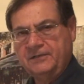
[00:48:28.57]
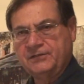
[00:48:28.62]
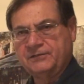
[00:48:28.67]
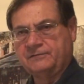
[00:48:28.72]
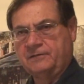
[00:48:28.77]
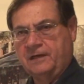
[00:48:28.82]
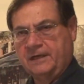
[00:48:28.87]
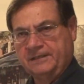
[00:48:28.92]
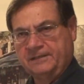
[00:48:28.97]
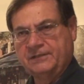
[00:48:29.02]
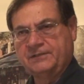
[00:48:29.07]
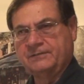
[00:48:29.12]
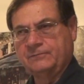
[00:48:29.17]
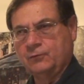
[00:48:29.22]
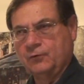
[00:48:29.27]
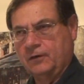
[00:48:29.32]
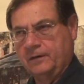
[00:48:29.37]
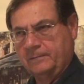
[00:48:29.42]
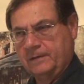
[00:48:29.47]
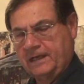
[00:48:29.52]
slots
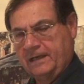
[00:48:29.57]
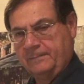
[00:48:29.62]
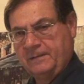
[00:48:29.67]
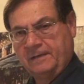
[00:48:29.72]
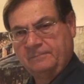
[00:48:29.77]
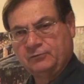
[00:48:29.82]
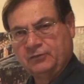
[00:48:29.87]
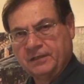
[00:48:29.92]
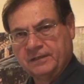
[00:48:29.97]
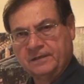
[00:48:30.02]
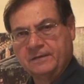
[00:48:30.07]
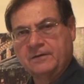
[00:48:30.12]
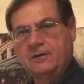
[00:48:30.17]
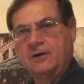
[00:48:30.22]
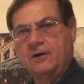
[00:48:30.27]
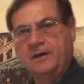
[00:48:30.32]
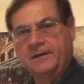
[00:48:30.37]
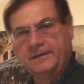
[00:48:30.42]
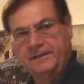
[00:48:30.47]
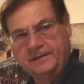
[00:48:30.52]
where I may plug a
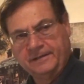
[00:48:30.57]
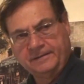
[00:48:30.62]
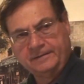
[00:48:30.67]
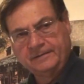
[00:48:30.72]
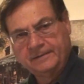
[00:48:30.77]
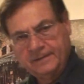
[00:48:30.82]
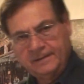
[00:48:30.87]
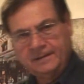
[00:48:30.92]
card in